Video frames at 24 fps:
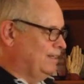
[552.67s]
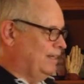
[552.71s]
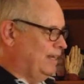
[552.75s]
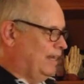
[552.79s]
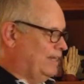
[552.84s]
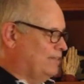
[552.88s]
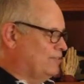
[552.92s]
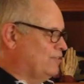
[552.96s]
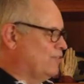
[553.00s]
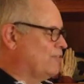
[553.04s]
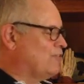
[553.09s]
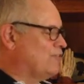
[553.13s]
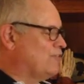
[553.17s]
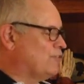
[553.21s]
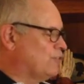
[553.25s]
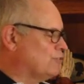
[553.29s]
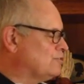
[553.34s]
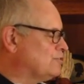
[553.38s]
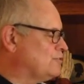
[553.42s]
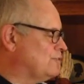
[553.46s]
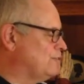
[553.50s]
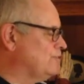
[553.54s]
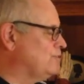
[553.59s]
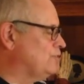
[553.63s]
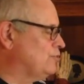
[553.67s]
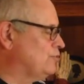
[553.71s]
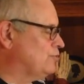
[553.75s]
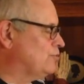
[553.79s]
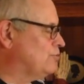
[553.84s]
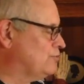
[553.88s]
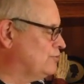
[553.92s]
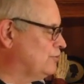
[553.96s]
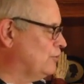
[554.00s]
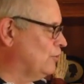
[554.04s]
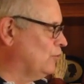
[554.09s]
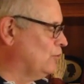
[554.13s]
and the thirst in your
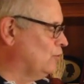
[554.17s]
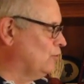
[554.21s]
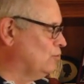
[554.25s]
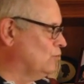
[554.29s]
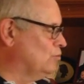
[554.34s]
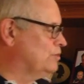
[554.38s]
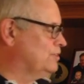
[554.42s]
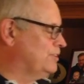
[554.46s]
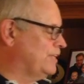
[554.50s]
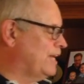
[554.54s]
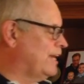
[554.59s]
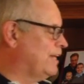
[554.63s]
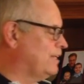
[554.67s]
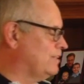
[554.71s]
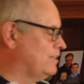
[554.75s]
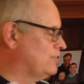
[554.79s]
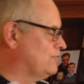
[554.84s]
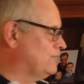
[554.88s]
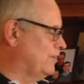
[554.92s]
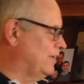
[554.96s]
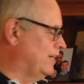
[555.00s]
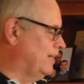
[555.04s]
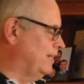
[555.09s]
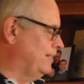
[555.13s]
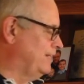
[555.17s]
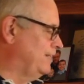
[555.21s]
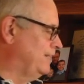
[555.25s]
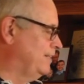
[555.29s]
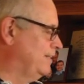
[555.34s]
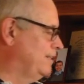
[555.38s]
soul satisfied,